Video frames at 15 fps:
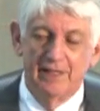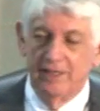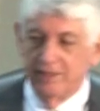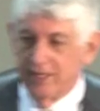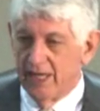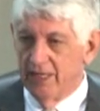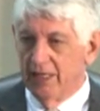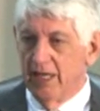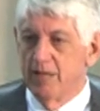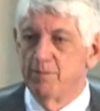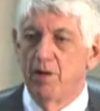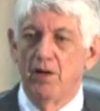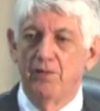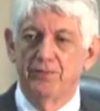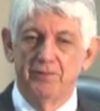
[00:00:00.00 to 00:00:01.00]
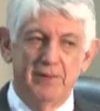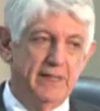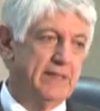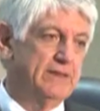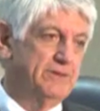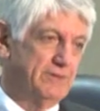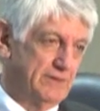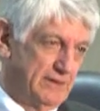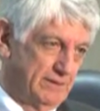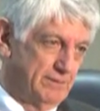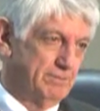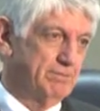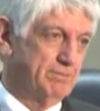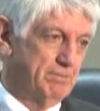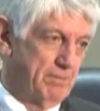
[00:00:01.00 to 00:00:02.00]
they claim all 3 injuries.
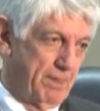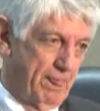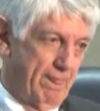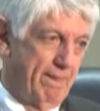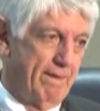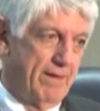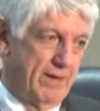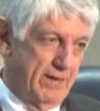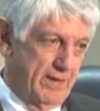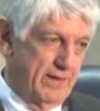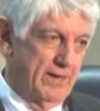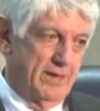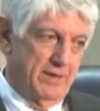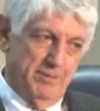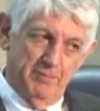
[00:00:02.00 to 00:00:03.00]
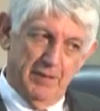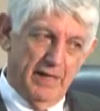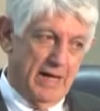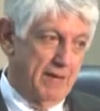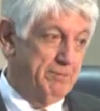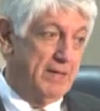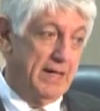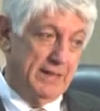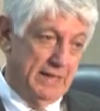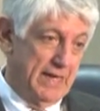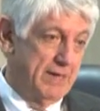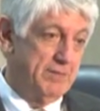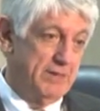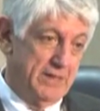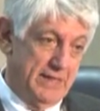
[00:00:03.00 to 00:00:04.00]
But I'm not
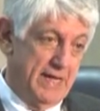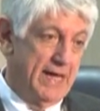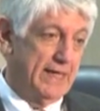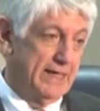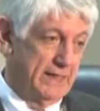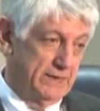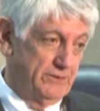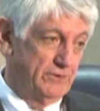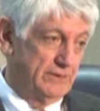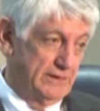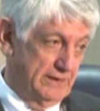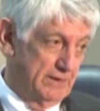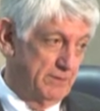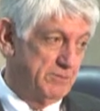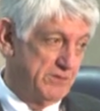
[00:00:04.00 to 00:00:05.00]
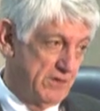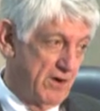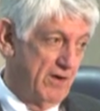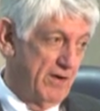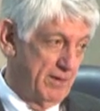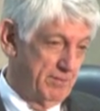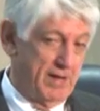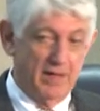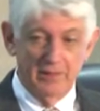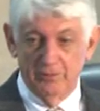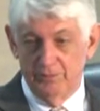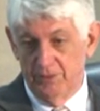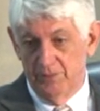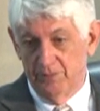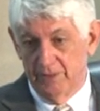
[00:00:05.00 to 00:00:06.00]
claiming your neck injury. I'm sorry, I'm not
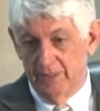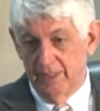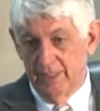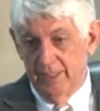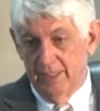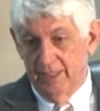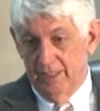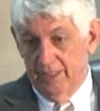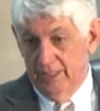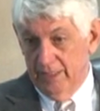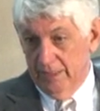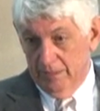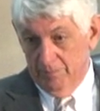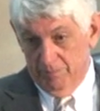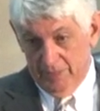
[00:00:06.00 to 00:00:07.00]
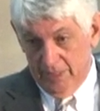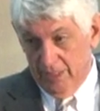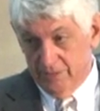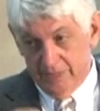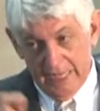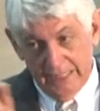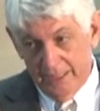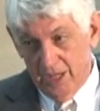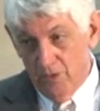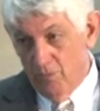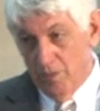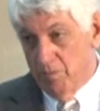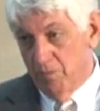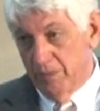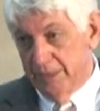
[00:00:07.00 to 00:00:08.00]
going to do it. Because I know
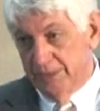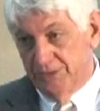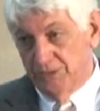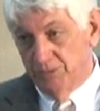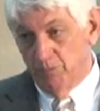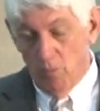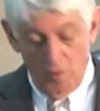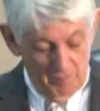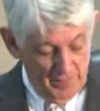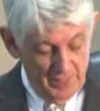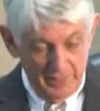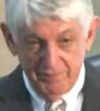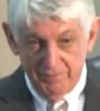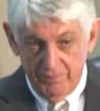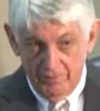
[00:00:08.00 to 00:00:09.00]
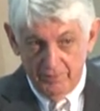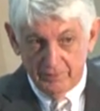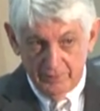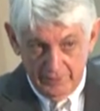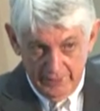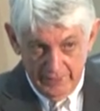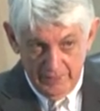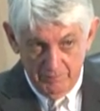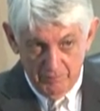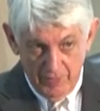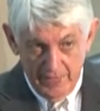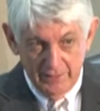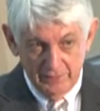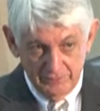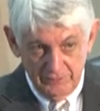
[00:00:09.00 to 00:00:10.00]
I'm going to get you more money for a clean
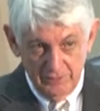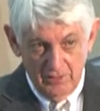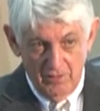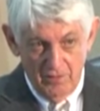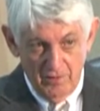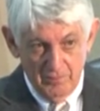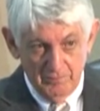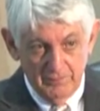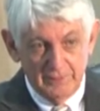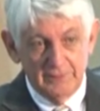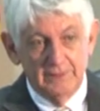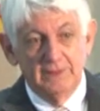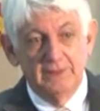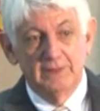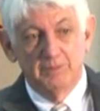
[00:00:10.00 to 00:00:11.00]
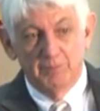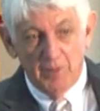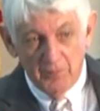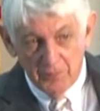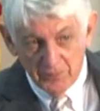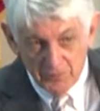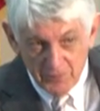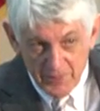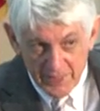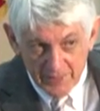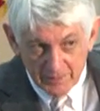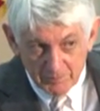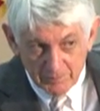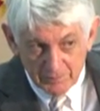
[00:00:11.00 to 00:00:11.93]
break on your arm and a broken rib,